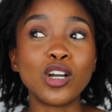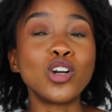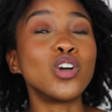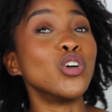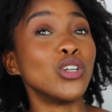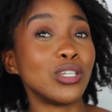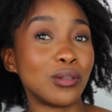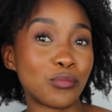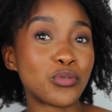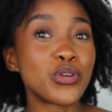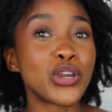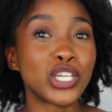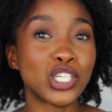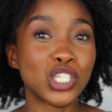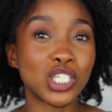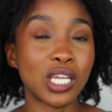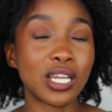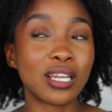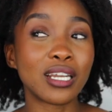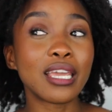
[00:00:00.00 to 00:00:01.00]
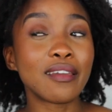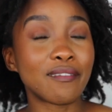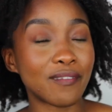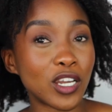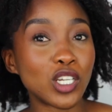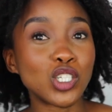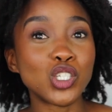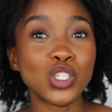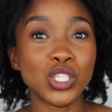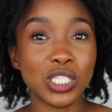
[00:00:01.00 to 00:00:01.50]
good impression, if
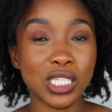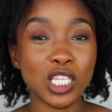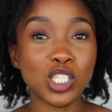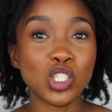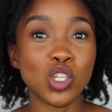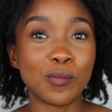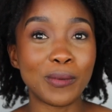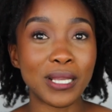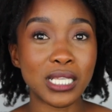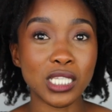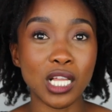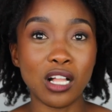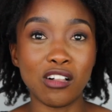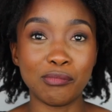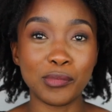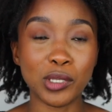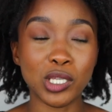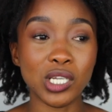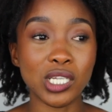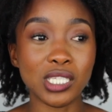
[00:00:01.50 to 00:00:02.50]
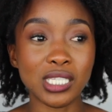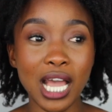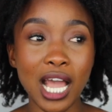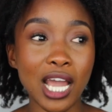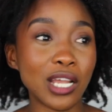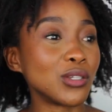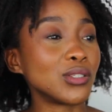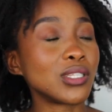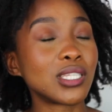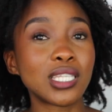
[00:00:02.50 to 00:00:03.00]
I do say so myself, because
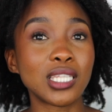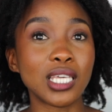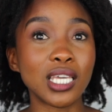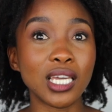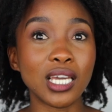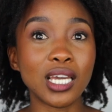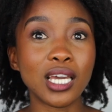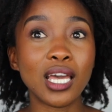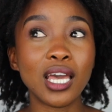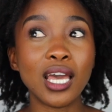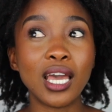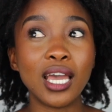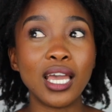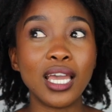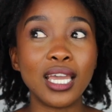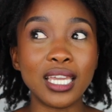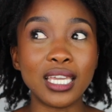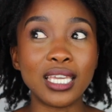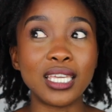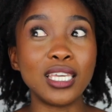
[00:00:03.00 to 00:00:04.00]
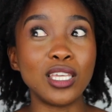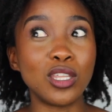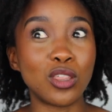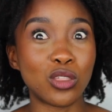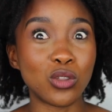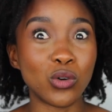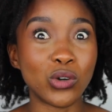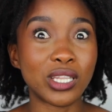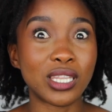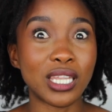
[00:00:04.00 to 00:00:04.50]
I don't think he
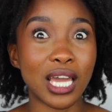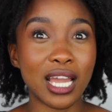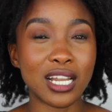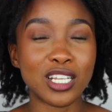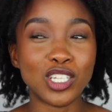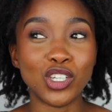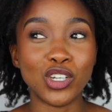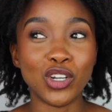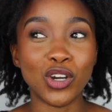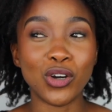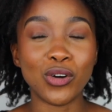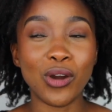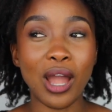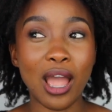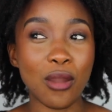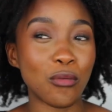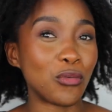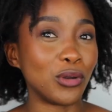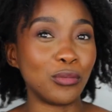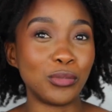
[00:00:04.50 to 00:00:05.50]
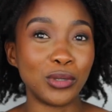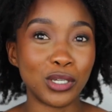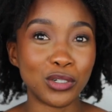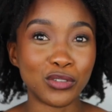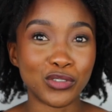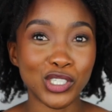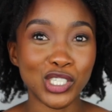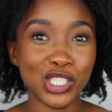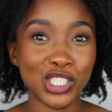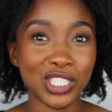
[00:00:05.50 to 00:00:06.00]
thought that, you know, I would be a
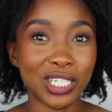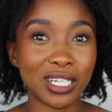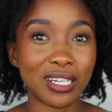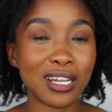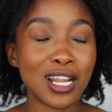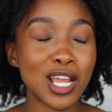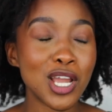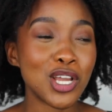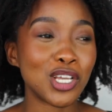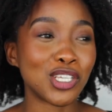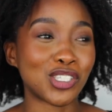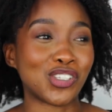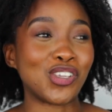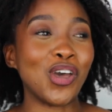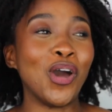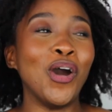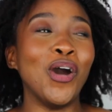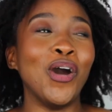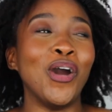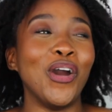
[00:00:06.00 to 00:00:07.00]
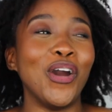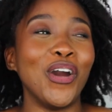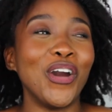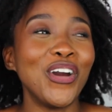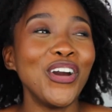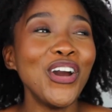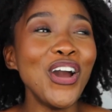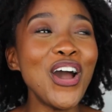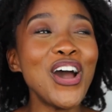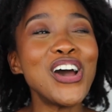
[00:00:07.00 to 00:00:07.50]
virgin. So
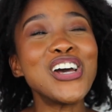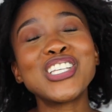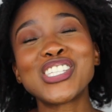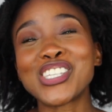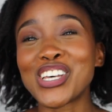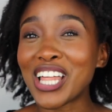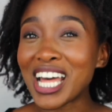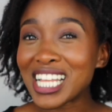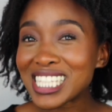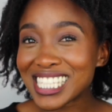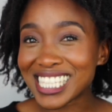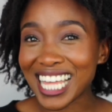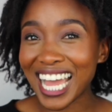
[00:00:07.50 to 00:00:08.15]
that's